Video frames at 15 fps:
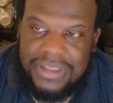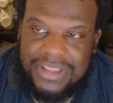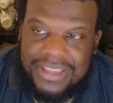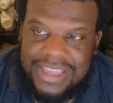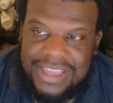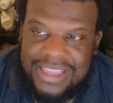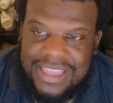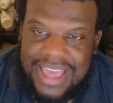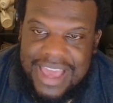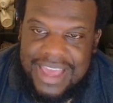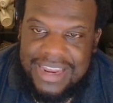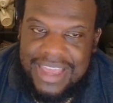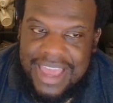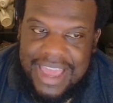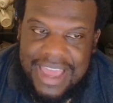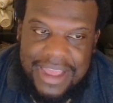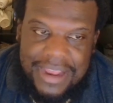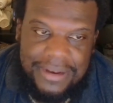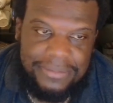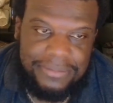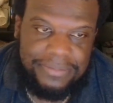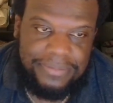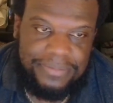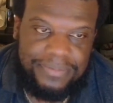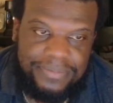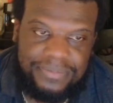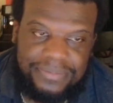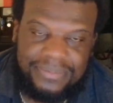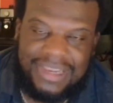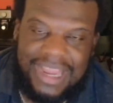did that. And
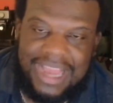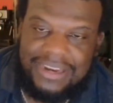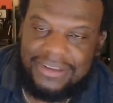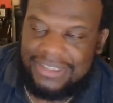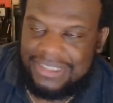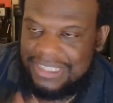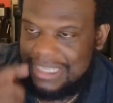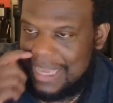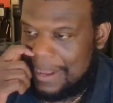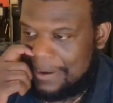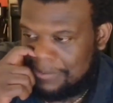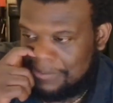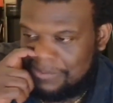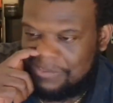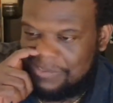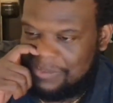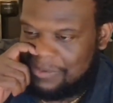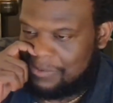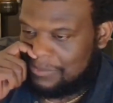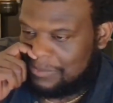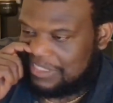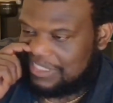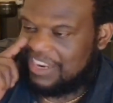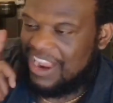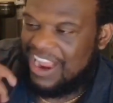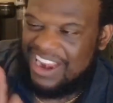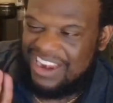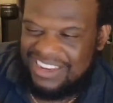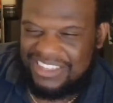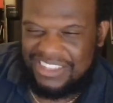I know Seattle, was
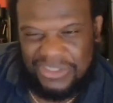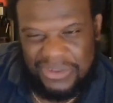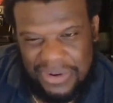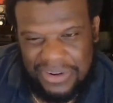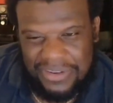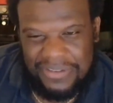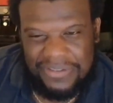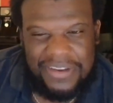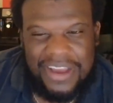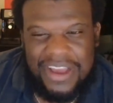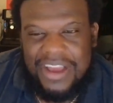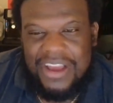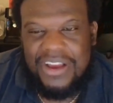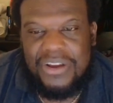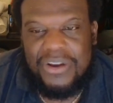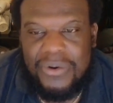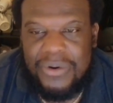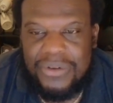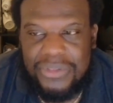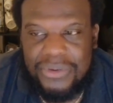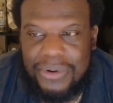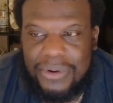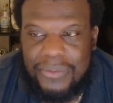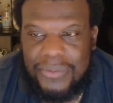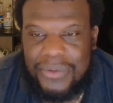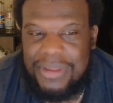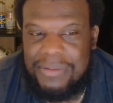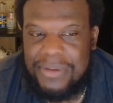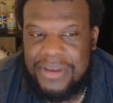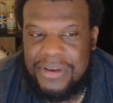kind of sort of going through a
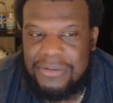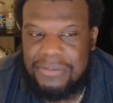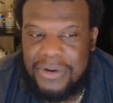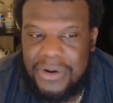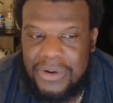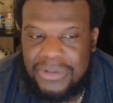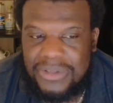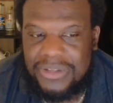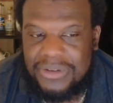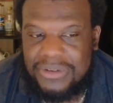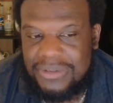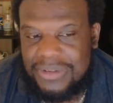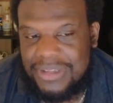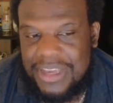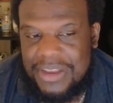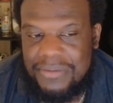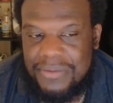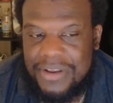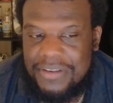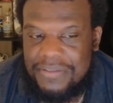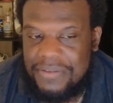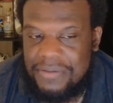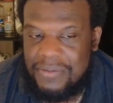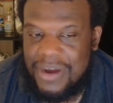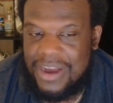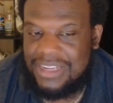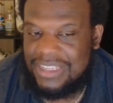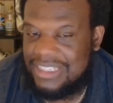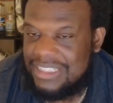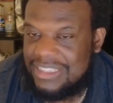rebuild mode, so get rid of him
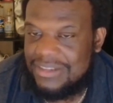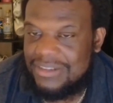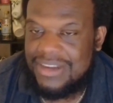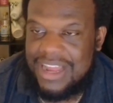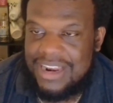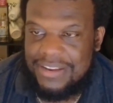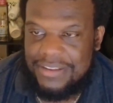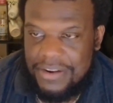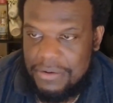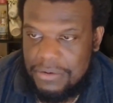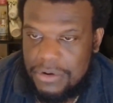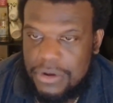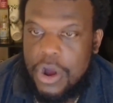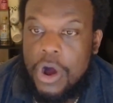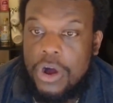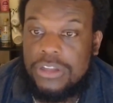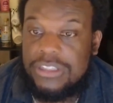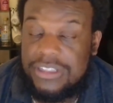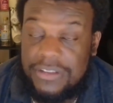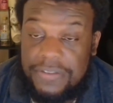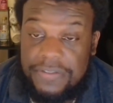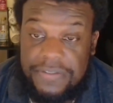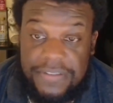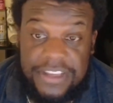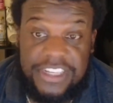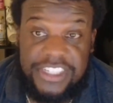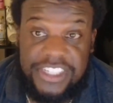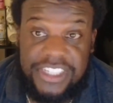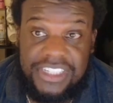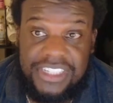while he's still kind of, cost
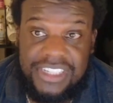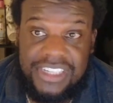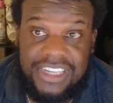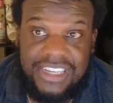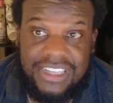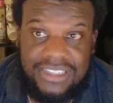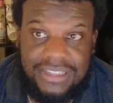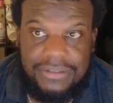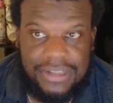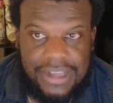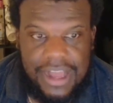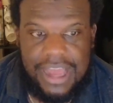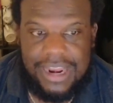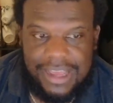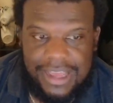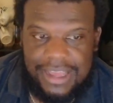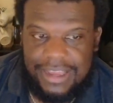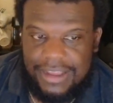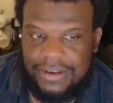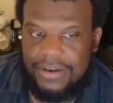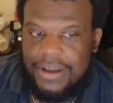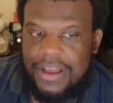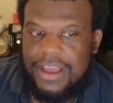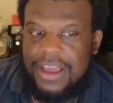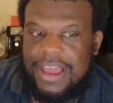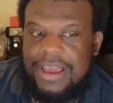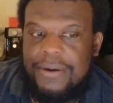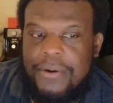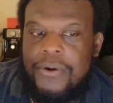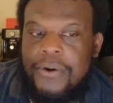efficient, kind of,
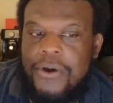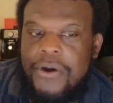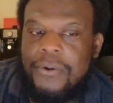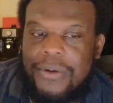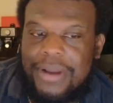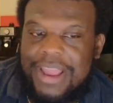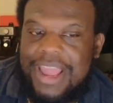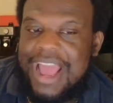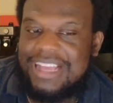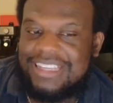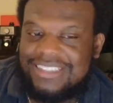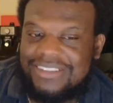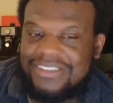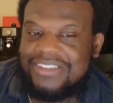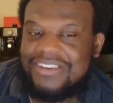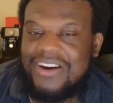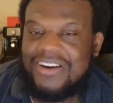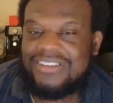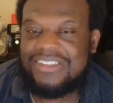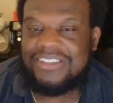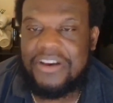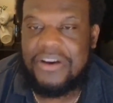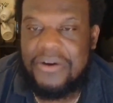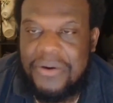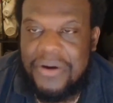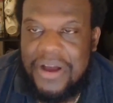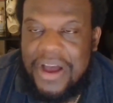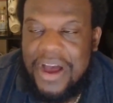where he has those costs low.